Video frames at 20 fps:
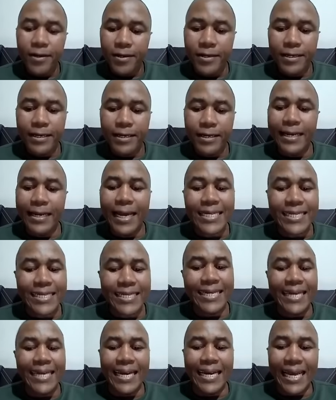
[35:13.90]
let,
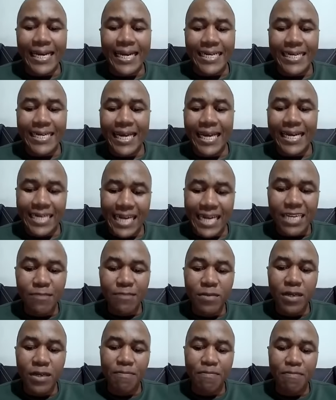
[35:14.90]
let, let, let
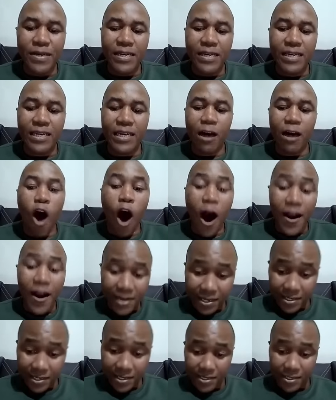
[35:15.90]
me be
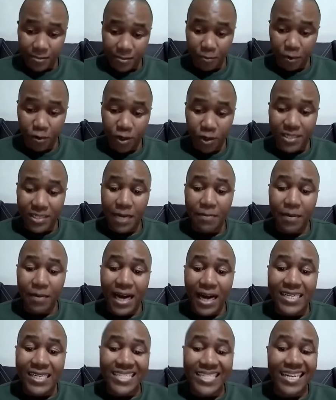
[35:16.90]
honest because I'm
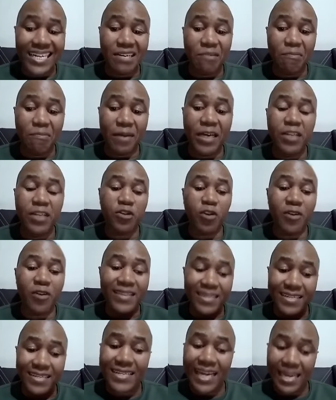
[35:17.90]
answering based on
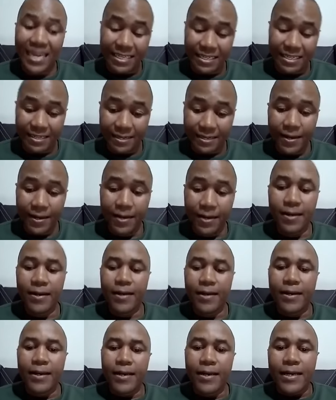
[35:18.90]
the study here.
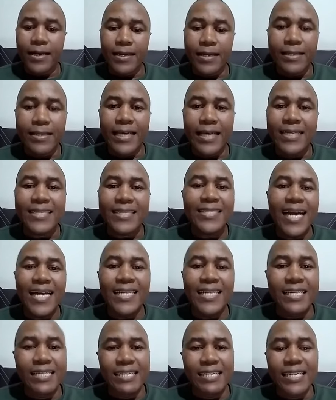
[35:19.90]
Yeah? The
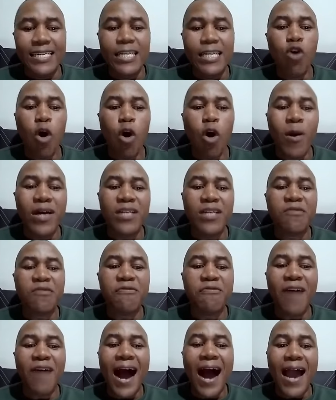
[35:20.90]
study didn't go as
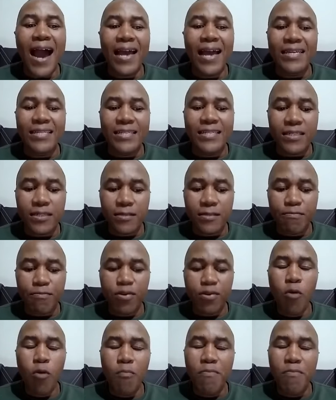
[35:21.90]
far as
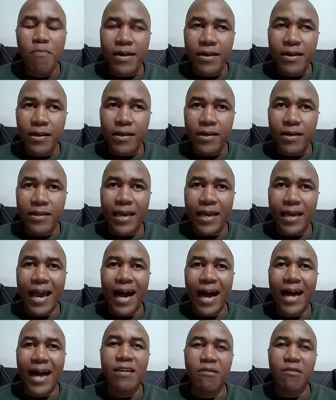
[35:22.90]
probing
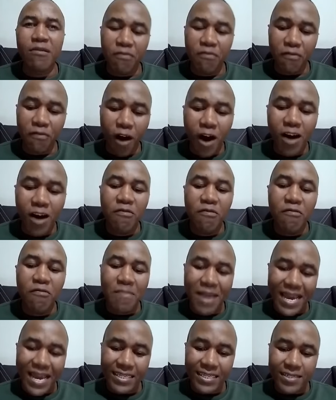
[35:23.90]
their
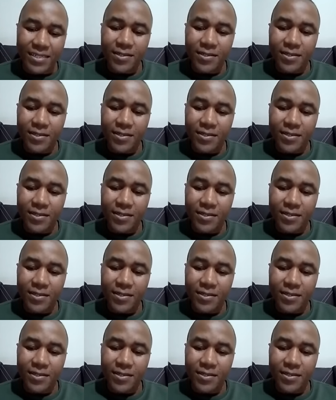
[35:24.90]
involvement